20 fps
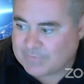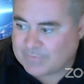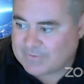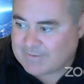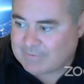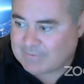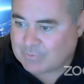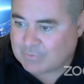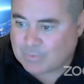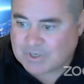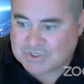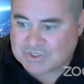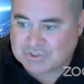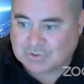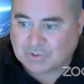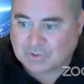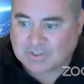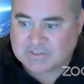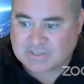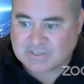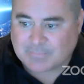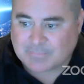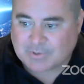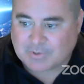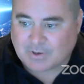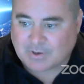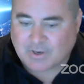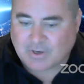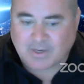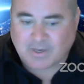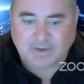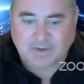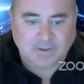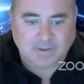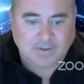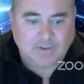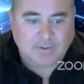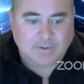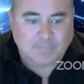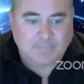If you have any questions, look us up on
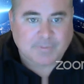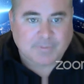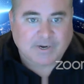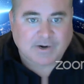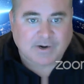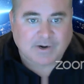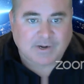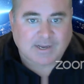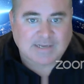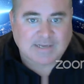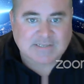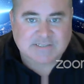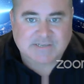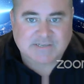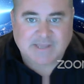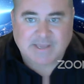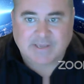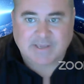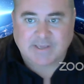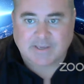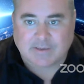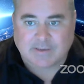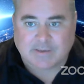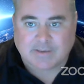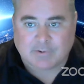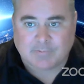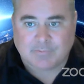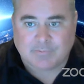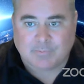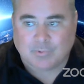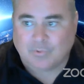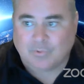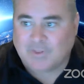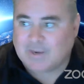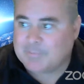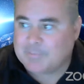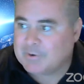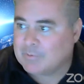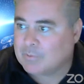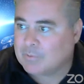Paradise Staking. I'm going to pull that
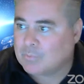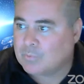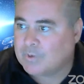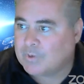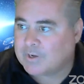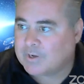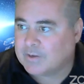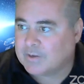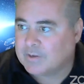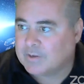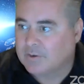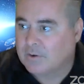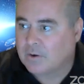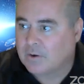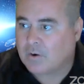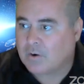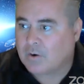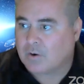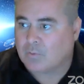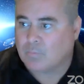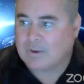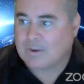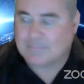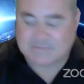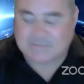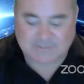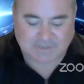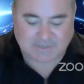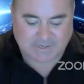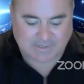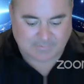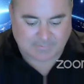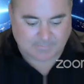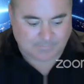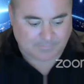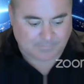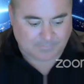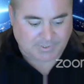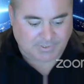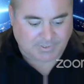up here real quick. Our website,
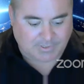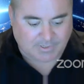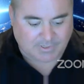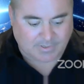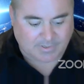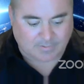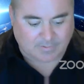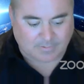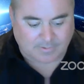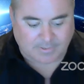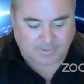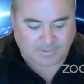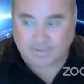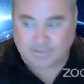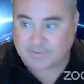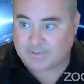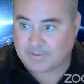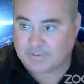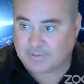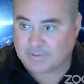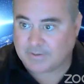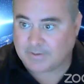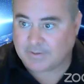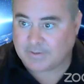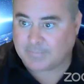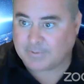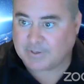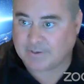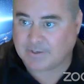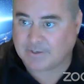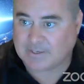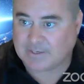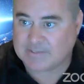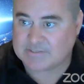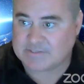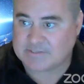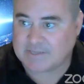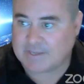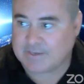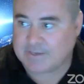PARAD, Paradise
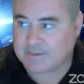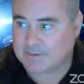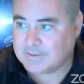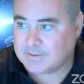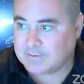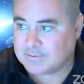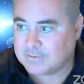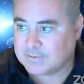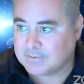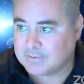Staking.